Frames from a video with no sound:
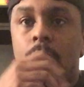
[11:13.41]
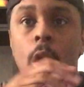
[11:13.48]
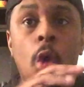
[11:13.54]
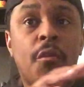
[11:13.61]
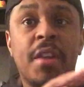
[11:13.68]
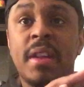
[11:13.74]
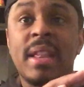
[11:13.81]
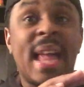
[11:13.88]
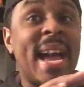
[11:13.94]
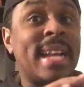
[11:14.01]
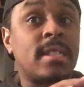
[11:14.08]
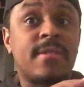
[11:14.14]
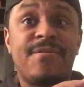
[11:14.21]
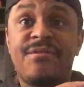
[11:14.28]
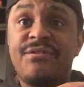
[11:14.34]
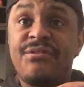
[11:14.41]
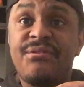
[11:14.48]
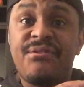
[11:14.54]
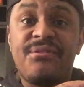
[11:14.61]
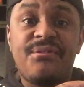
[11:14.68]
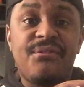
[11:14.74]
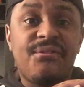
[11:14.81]
Over the last
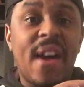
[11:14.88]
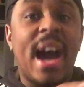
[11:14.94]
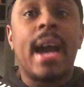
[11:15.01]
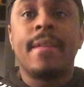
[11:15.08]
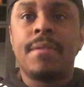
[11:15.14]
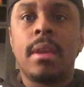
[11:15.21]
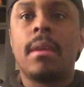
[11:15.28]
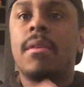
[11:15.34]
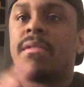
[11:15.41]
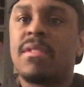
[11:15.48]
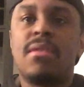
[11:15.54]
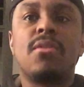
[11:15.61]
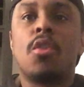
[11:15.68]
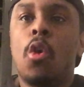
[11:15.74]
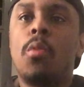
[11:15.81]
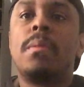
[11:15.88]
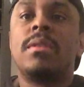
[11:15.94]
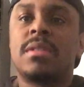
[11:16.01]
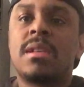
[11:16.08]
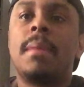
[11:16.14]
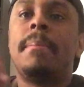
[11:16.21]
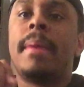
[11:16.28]
5 years since
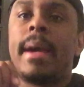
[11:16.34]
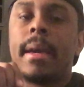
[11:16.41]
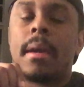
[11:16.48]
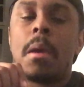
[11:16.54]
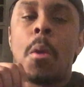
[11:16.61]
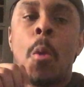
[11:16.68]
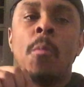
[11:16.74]
Goldberg's come back.